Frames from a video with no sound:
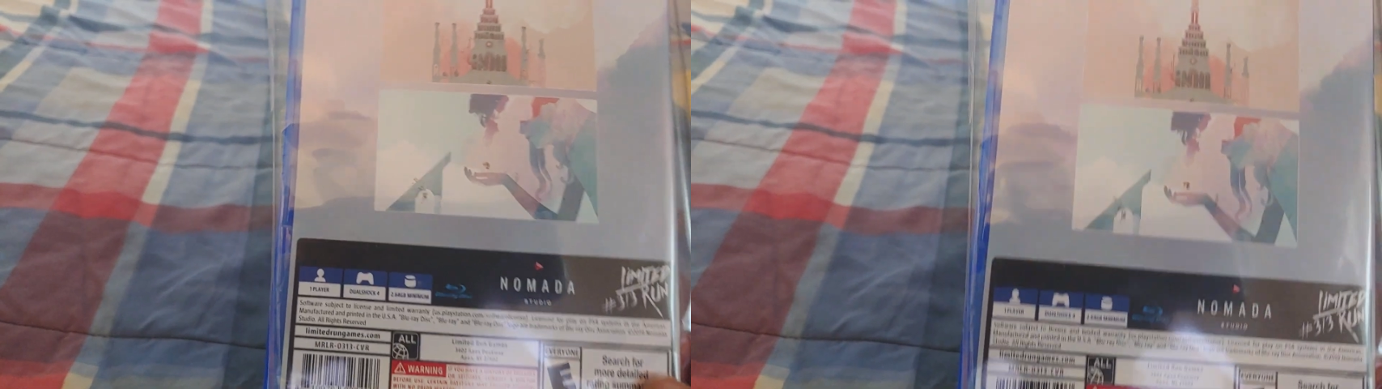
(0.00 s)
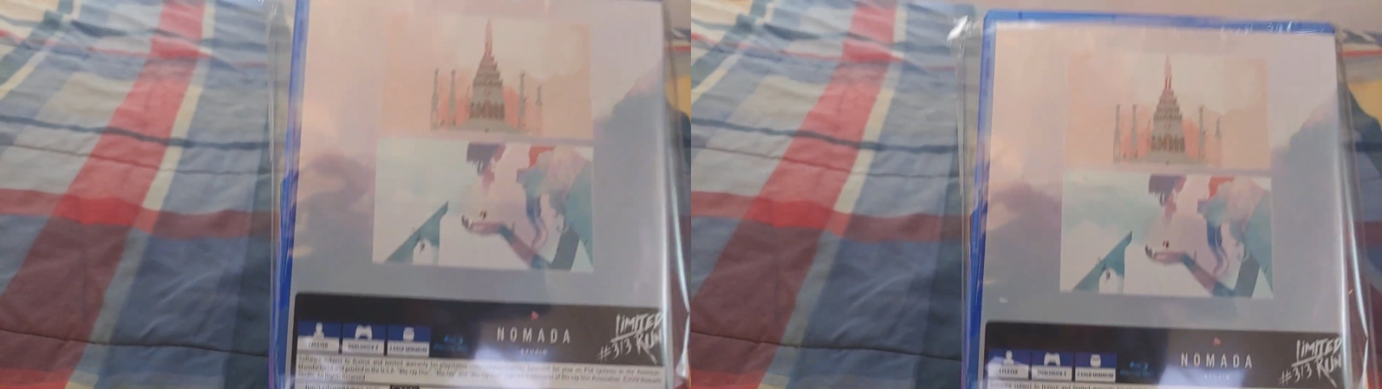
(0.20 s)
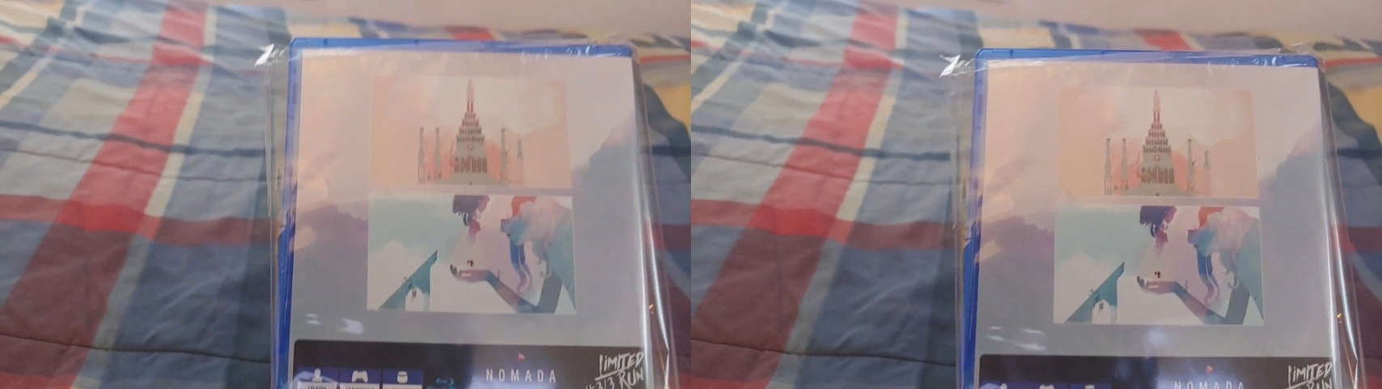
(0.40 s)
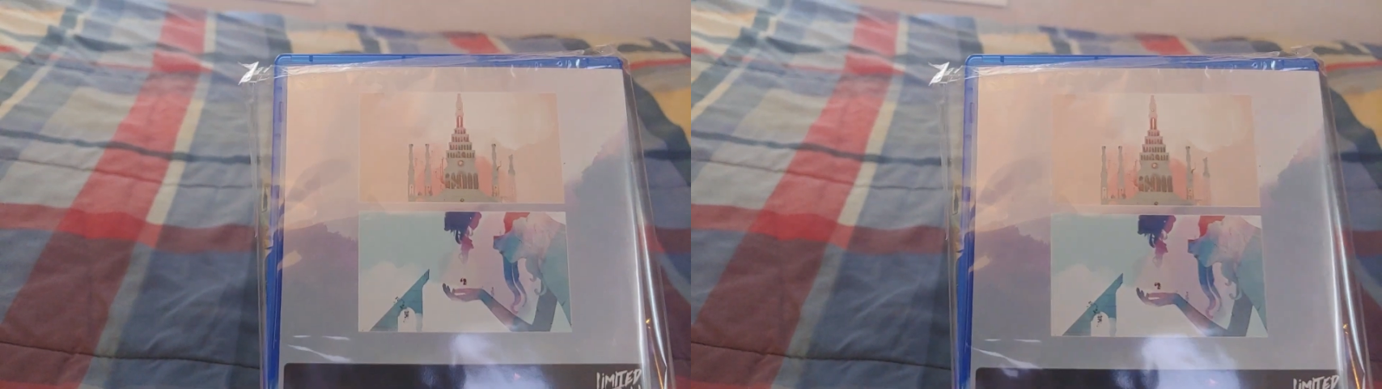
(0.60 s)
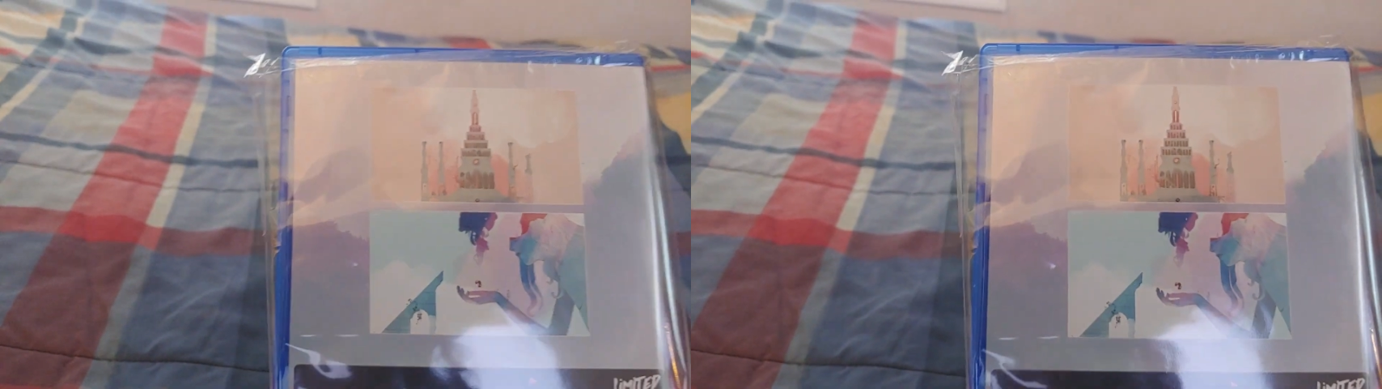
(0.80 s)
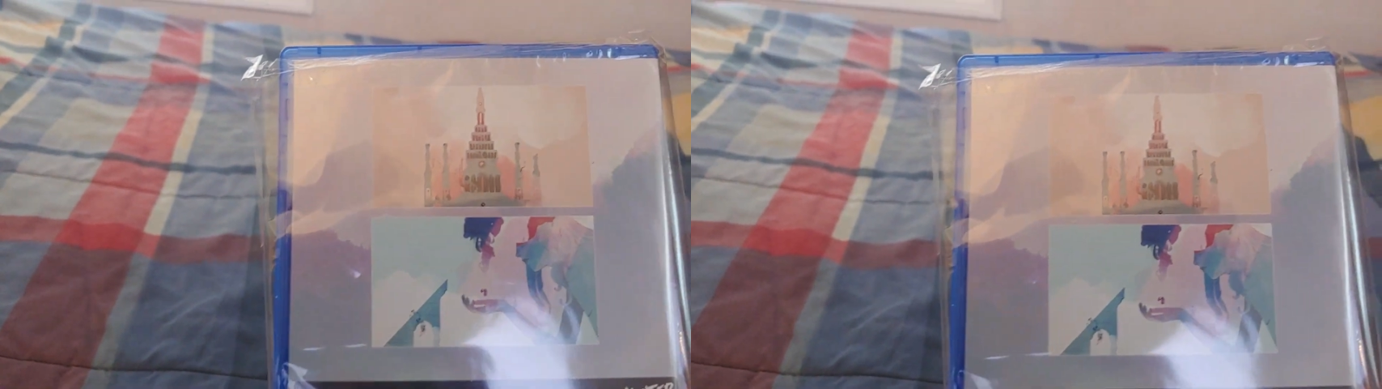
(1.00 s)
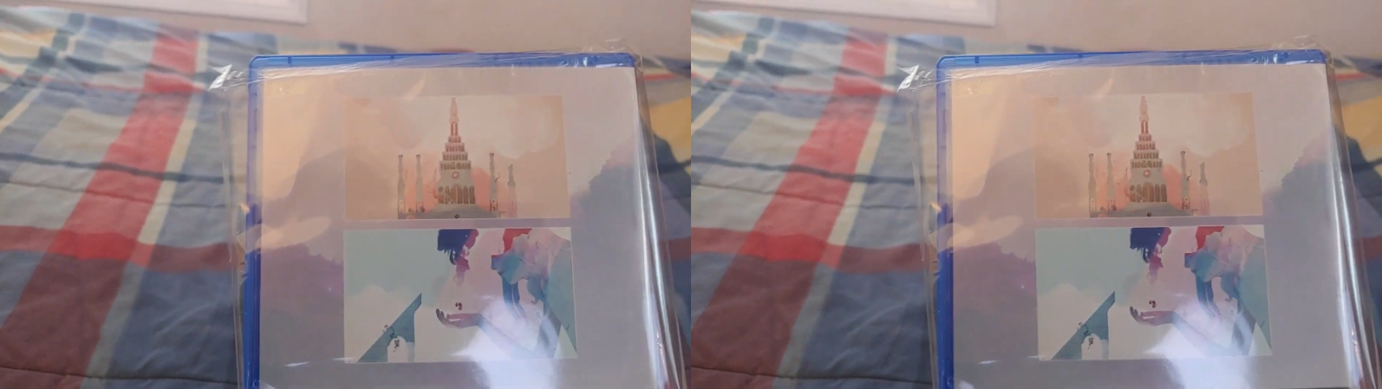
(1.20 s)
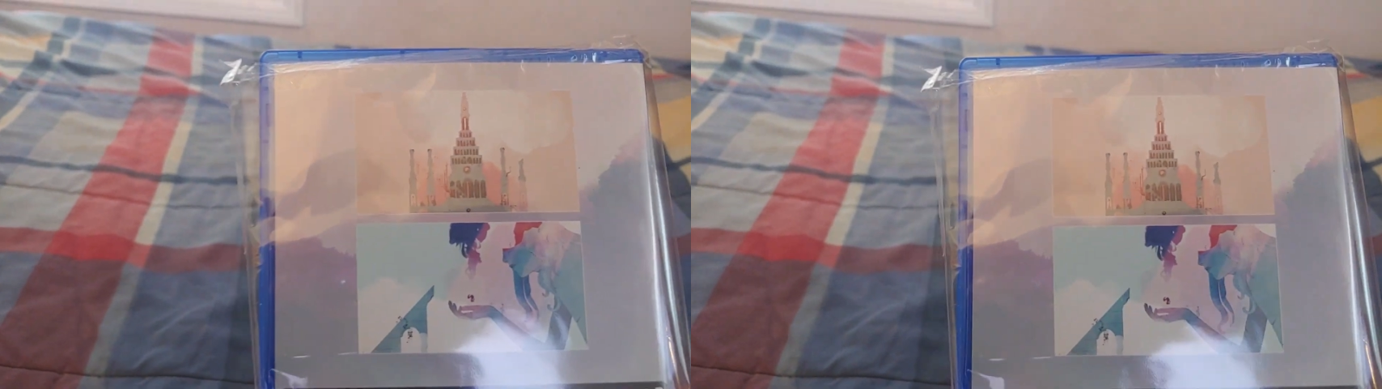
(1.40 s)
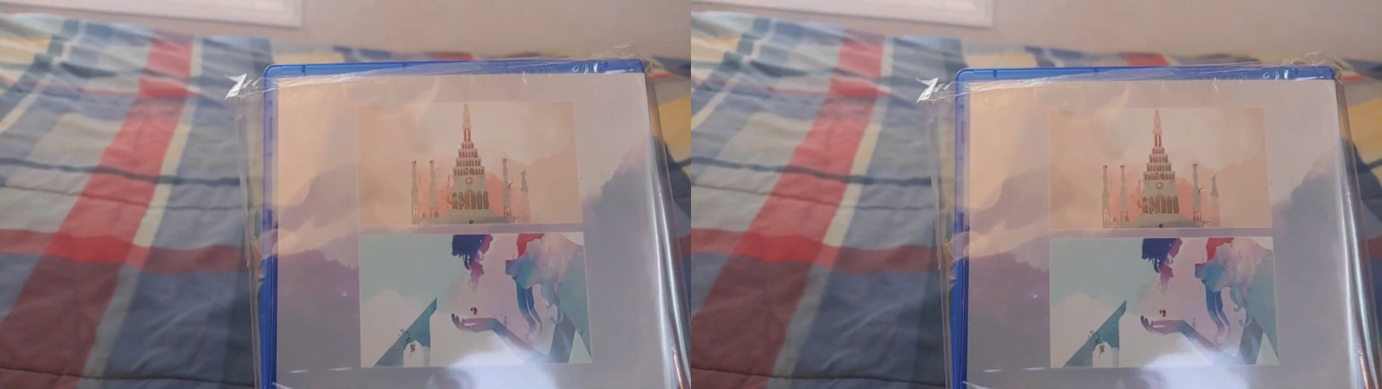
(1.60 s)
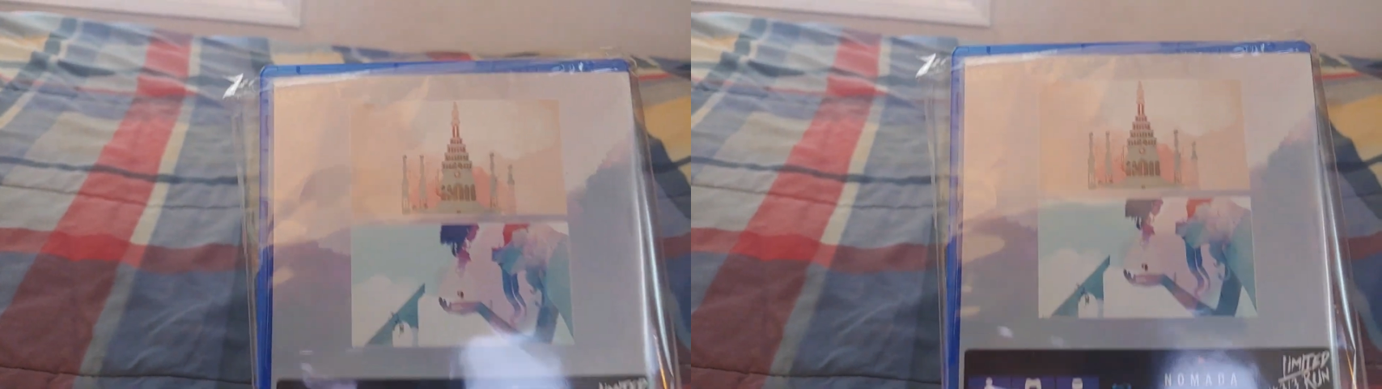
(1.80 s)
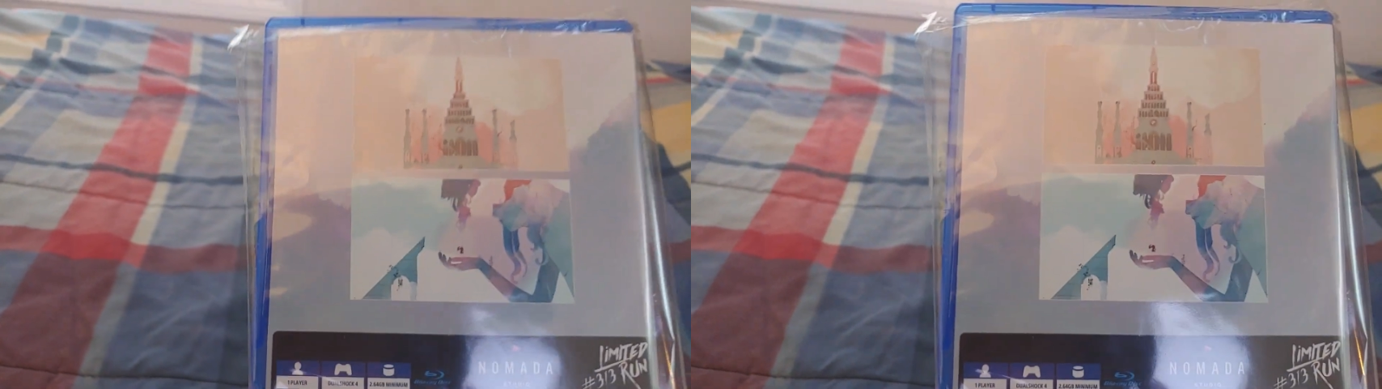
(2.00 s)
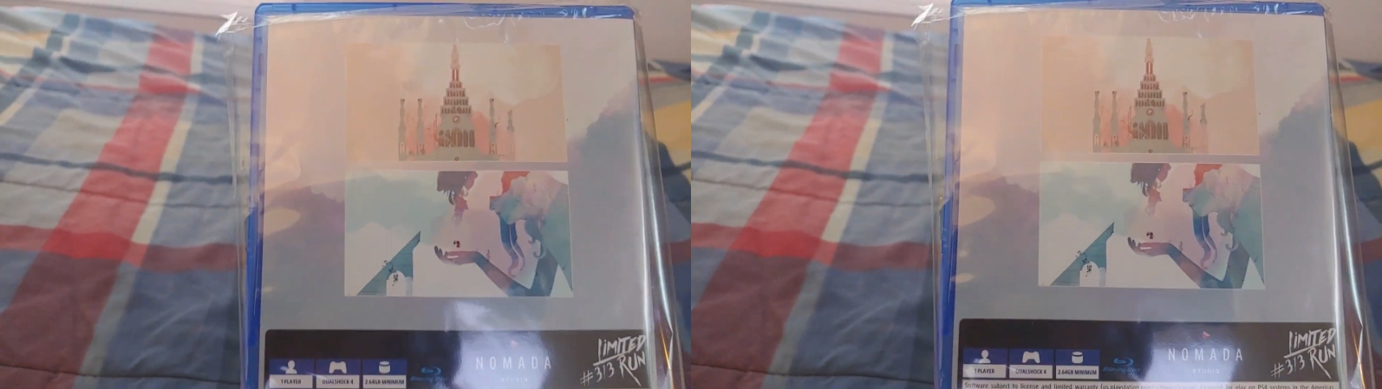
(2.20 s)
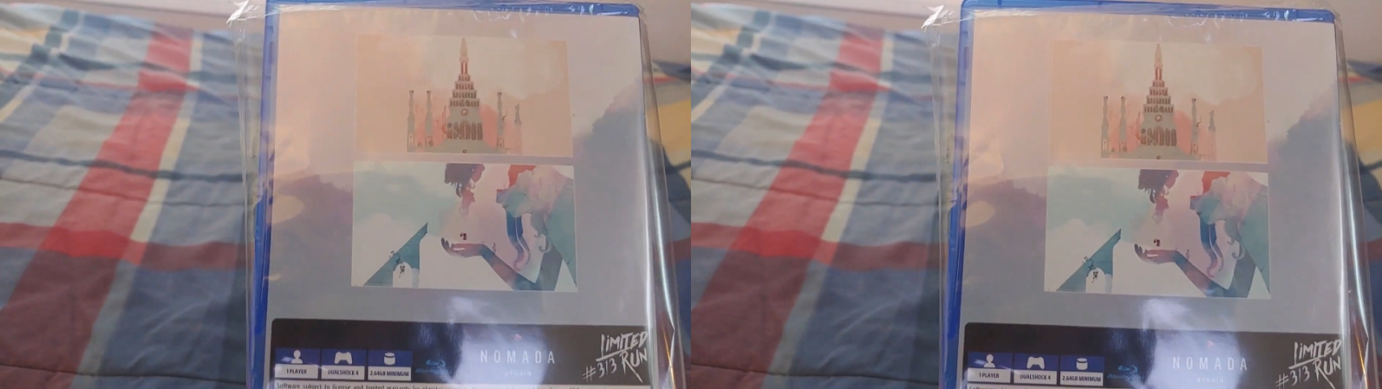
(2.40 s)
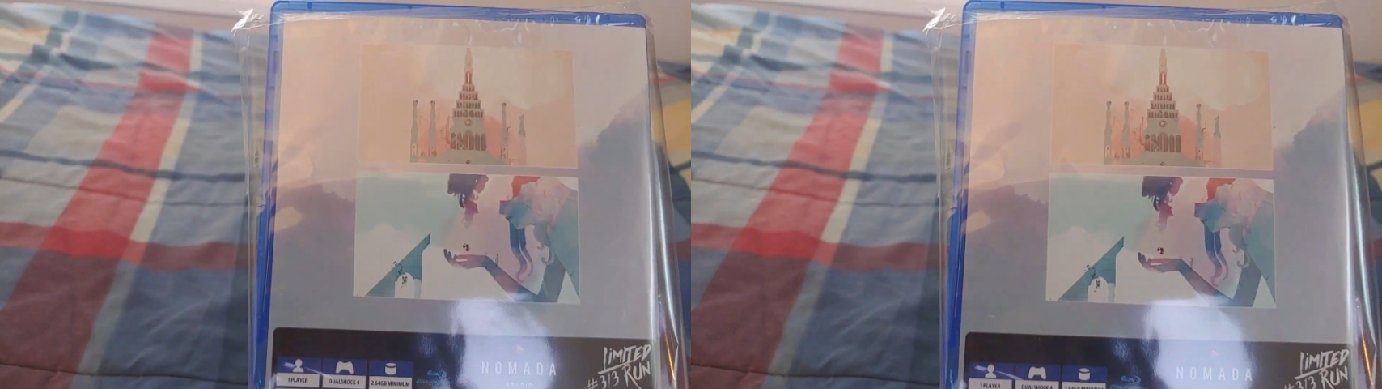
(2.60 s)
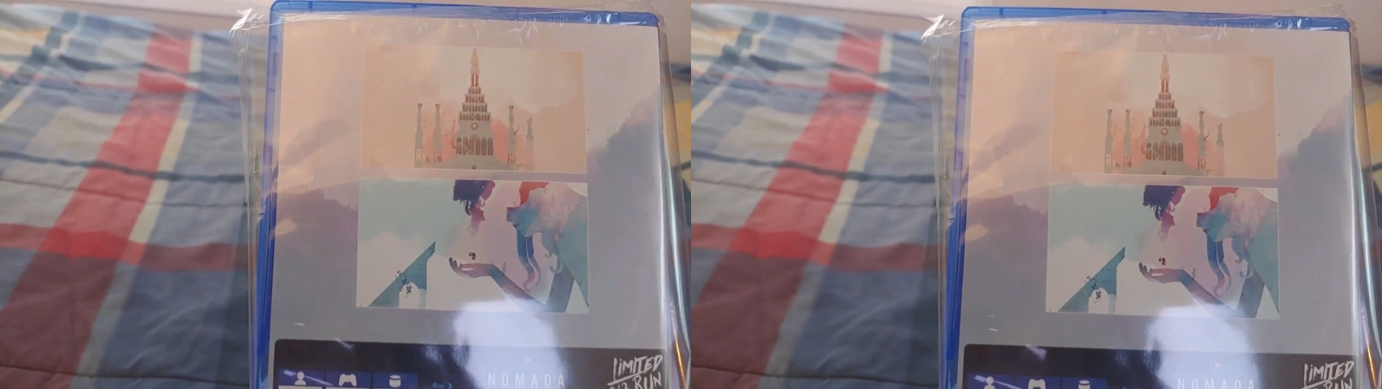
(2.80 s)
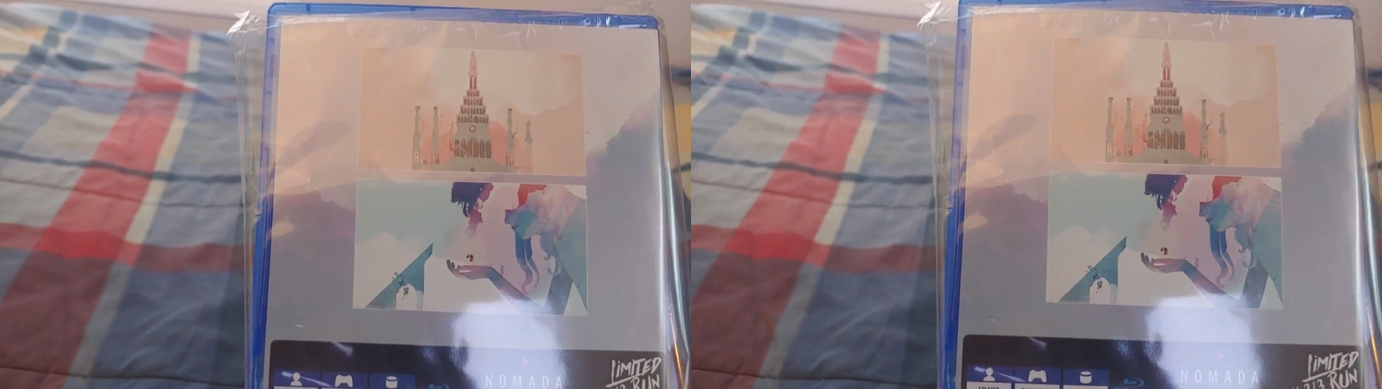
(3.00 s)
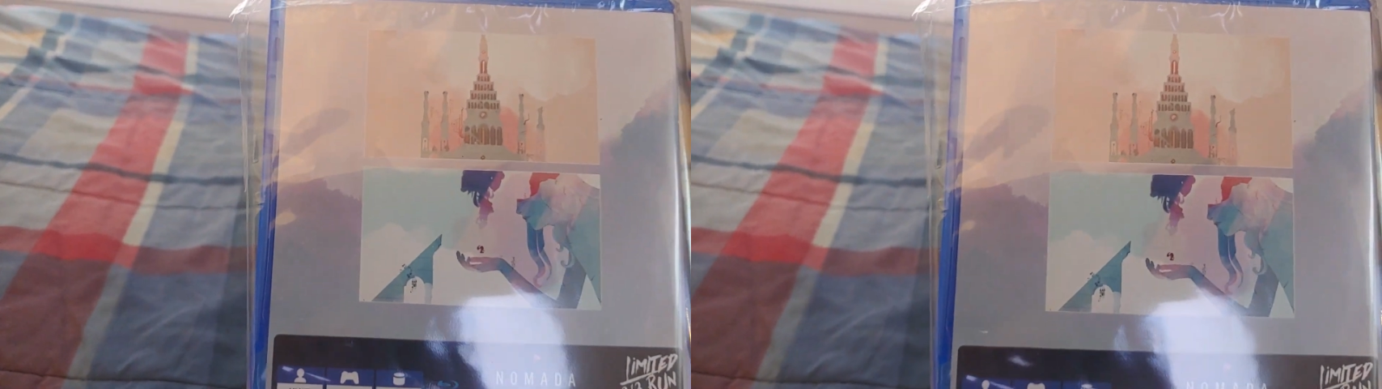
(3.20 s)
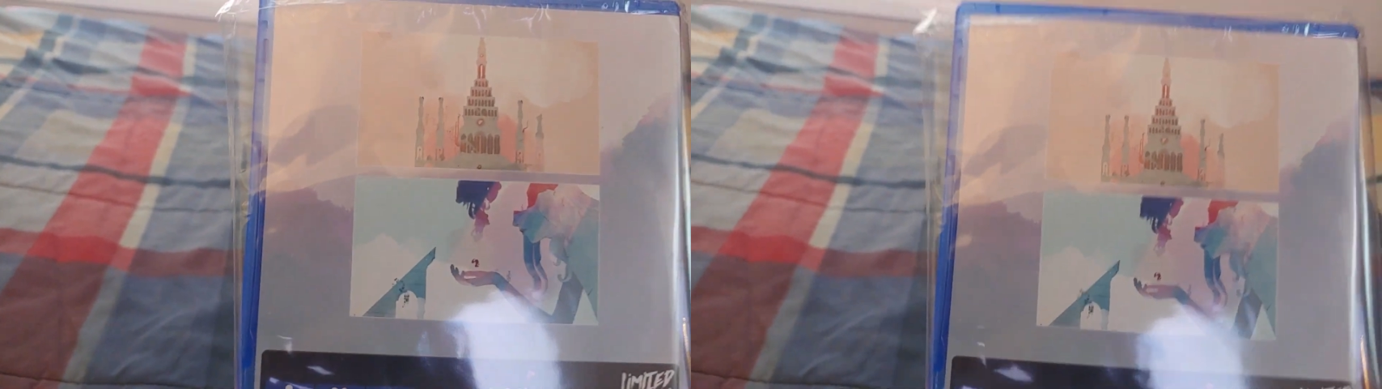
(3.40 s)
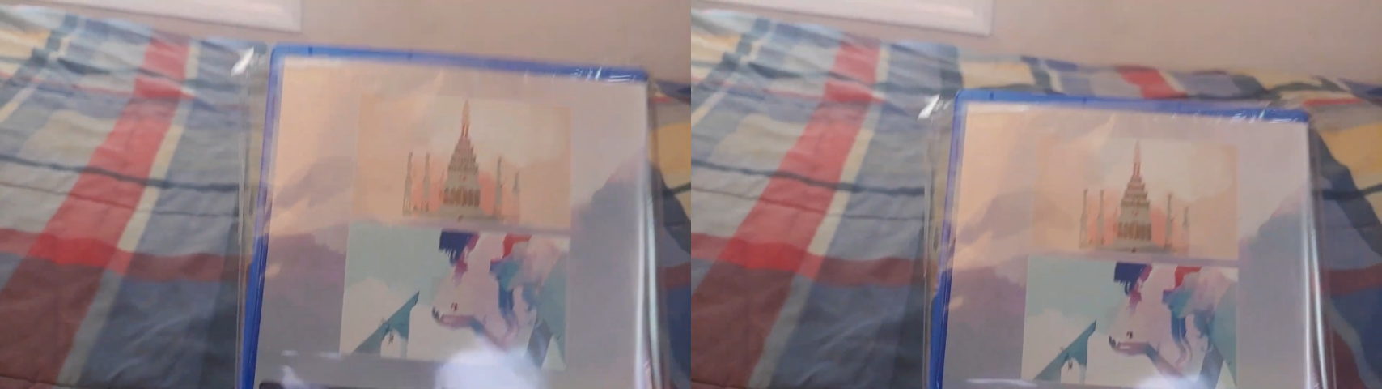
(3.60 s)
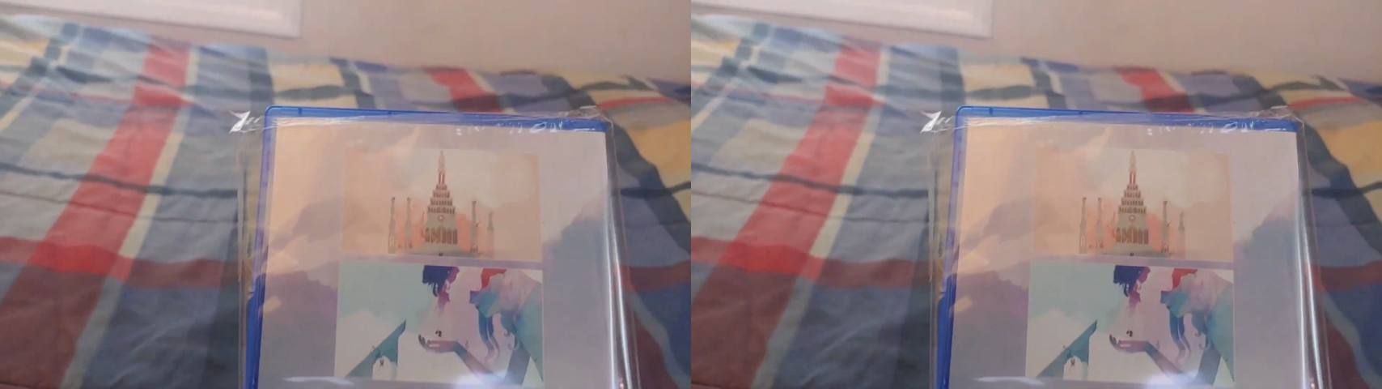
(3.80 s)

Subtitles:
No face is visible, so there are no lips to read.